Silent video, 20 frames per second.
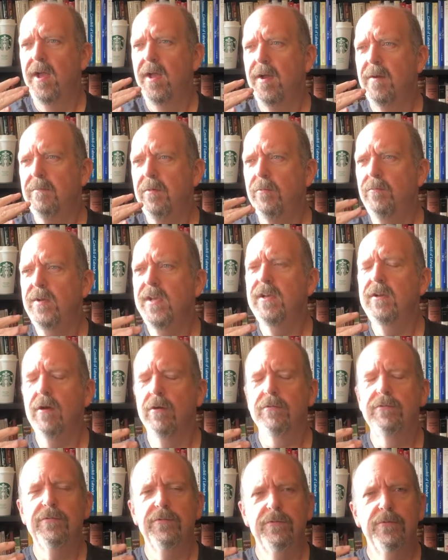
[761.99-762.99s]
but we go
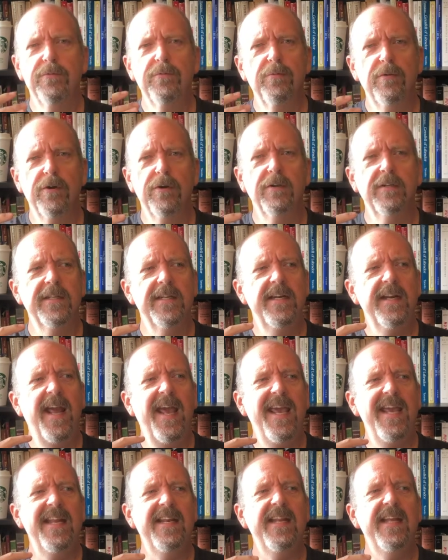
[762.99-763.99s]
through the world and
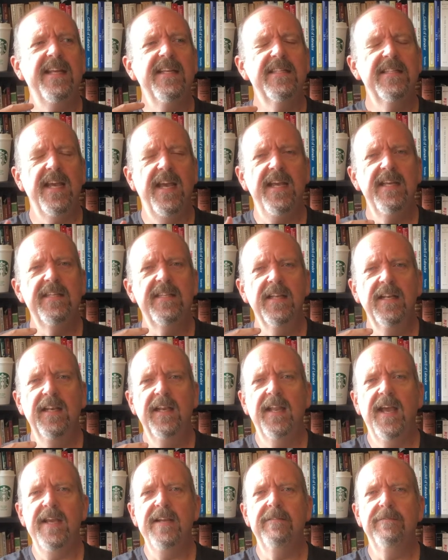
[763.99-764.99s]
it is a
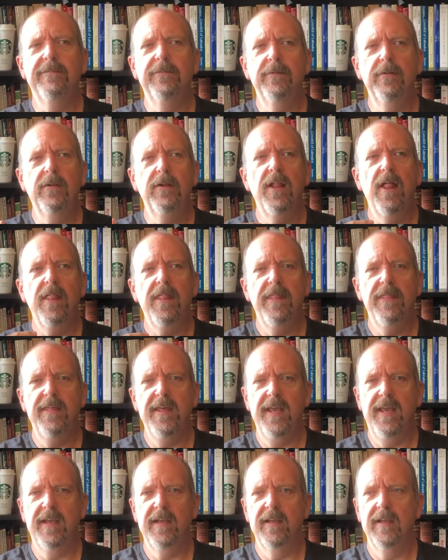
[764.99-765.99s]
delightful
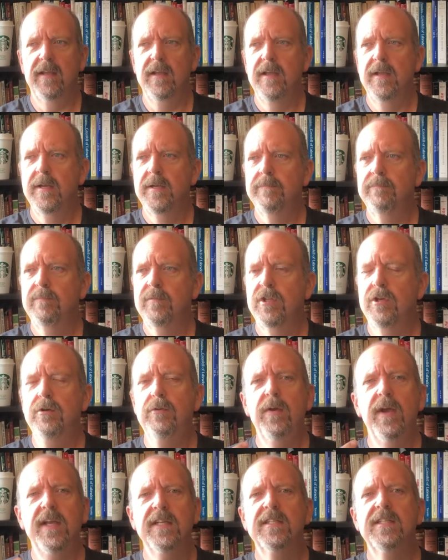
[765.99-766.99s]
thing
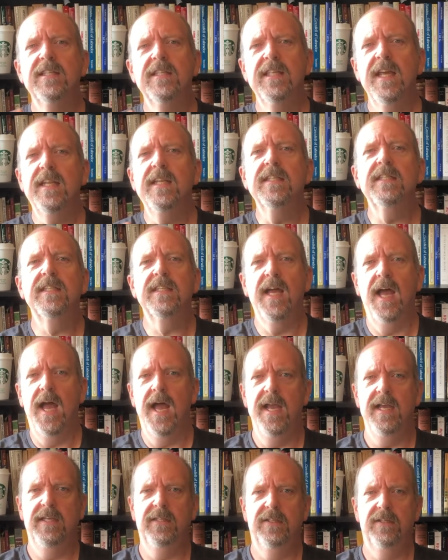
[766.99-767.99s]
to
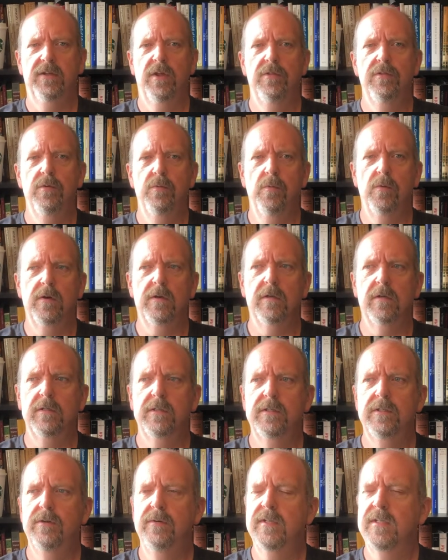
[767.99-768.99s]
aestheticize the world
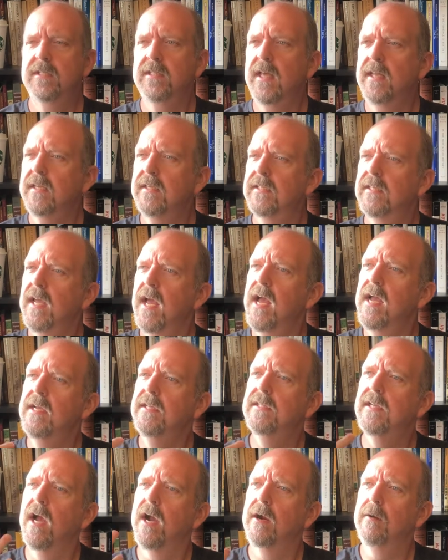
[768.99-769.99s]
to
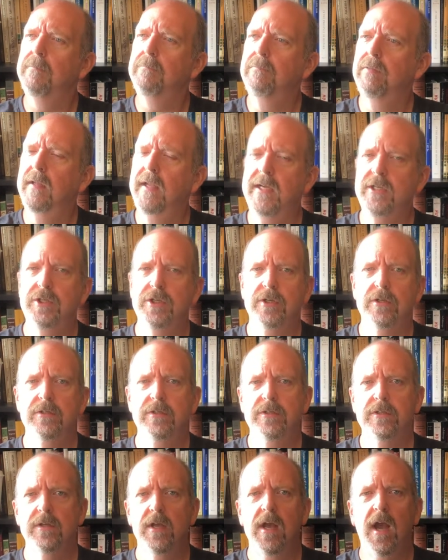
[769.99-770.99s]
aestheticize our
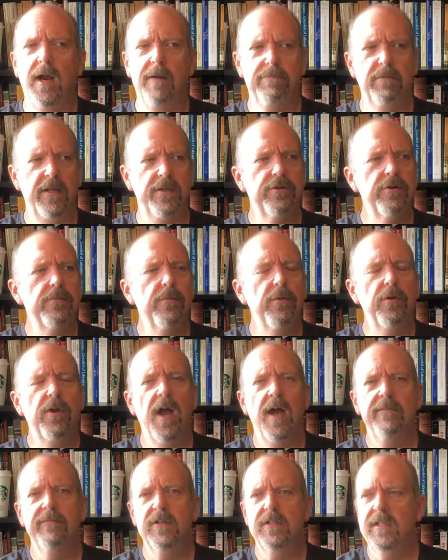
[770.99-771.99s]
pleasures our pleasurable
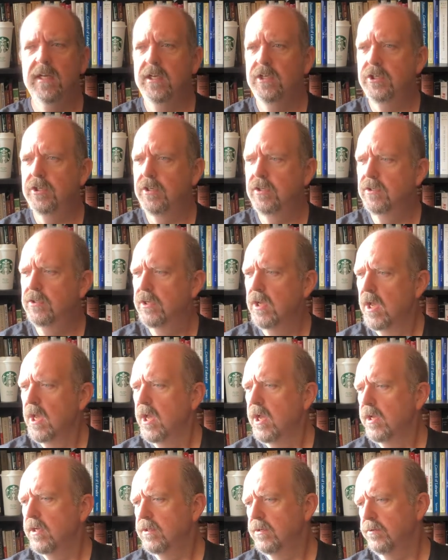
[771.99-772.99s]
conversations
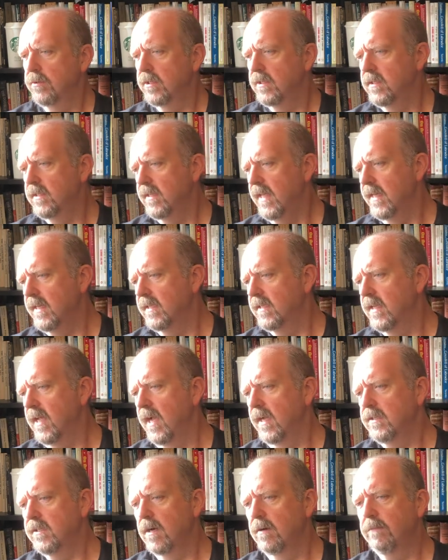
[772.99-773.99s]
to
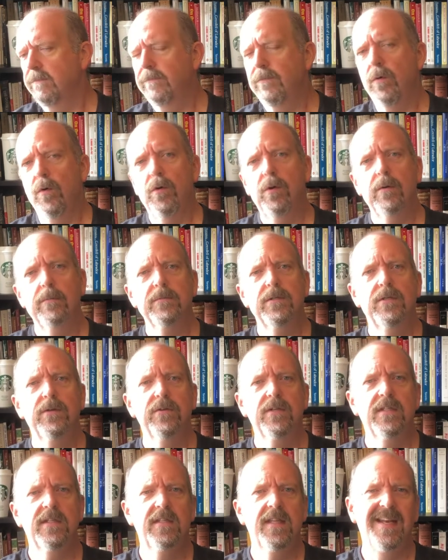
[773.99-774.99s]
aestheticize our forms, to
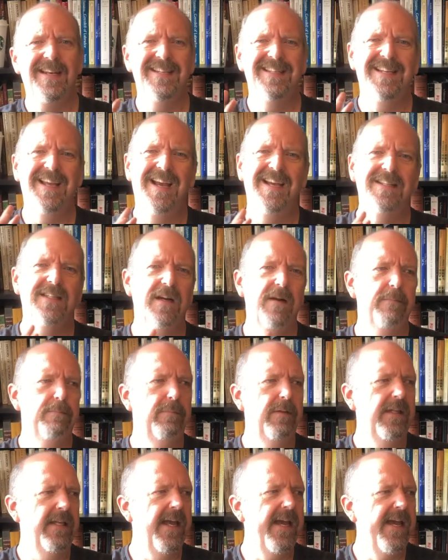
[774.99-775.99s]
aestheticize our
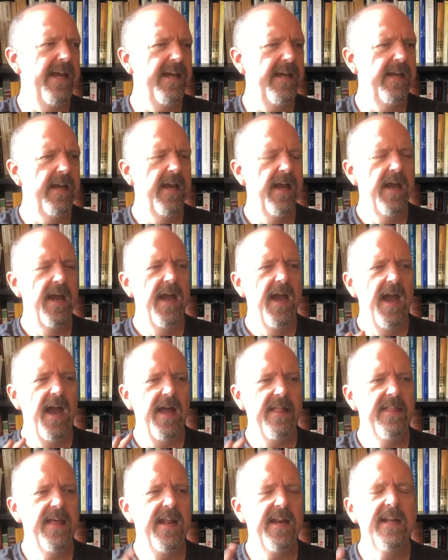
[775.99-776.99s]
play,
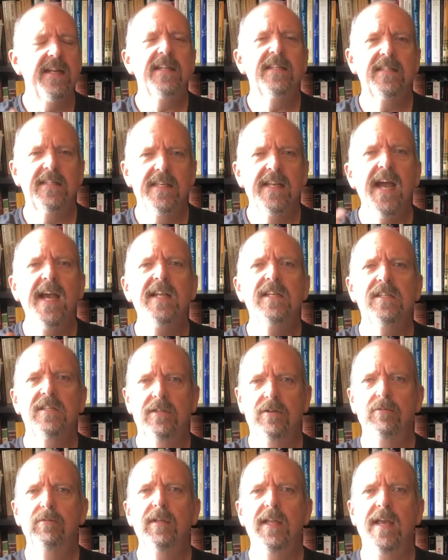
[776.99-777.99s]
and that it is nice
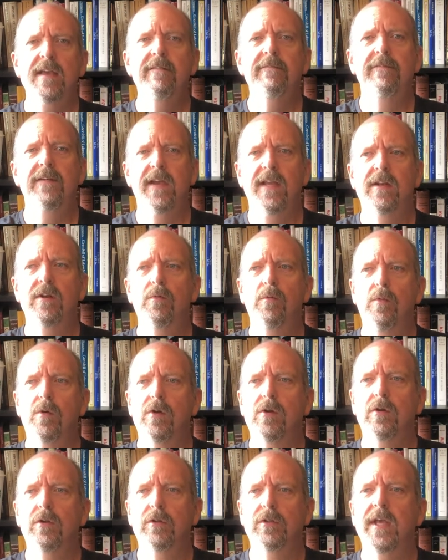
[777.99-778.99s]
to live in a
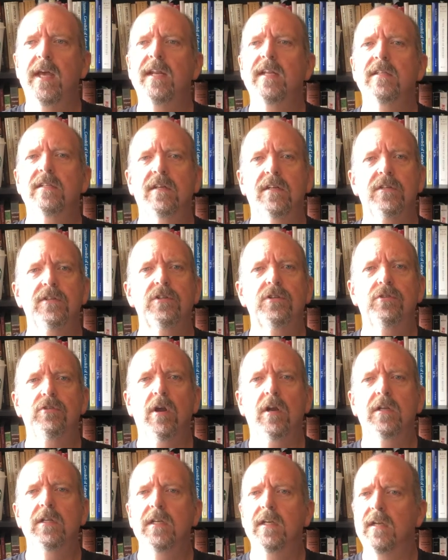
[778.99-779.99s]
world that is
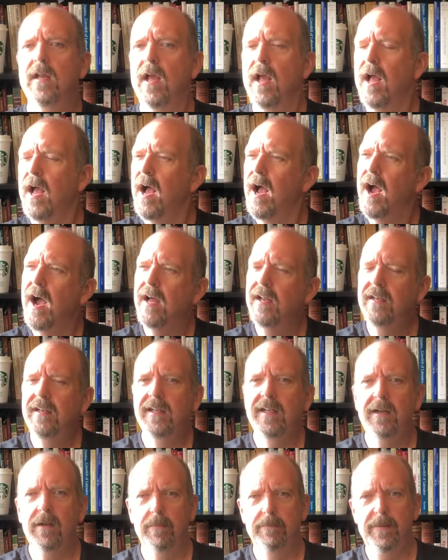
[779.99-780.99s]
constructed a
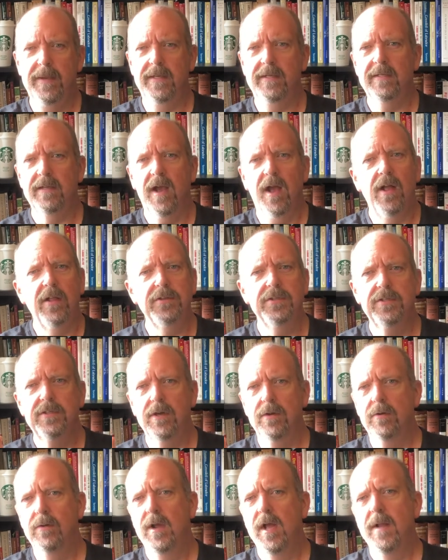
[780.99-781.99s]
little bit
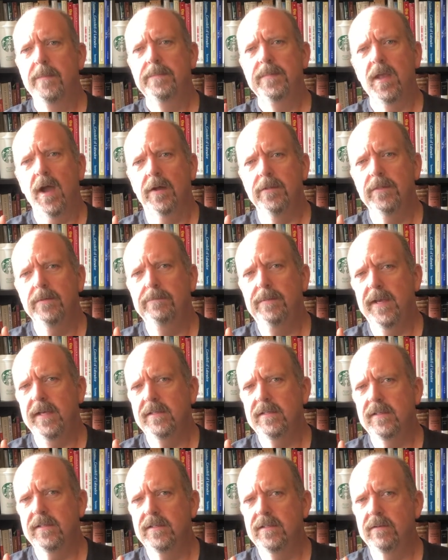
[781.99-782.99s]
also on the
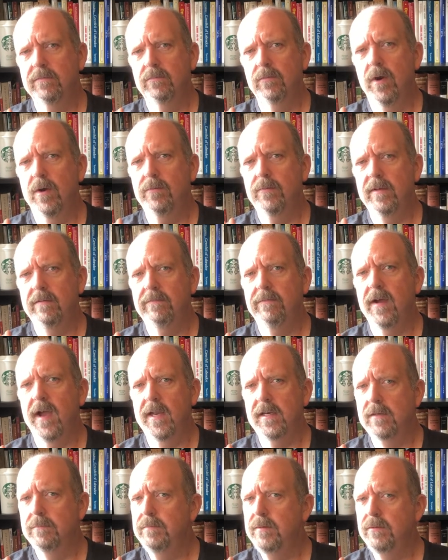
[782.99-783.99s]
basis of what we
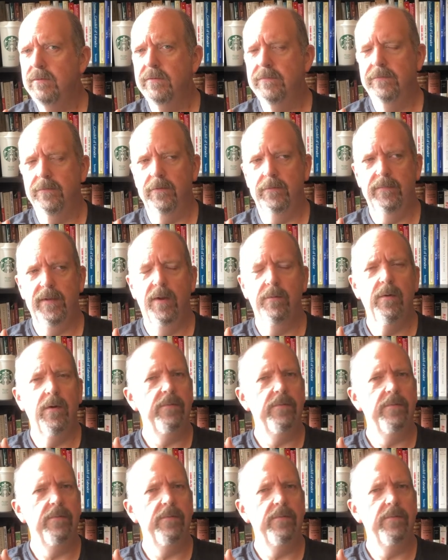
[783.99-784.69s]
find beautiful and what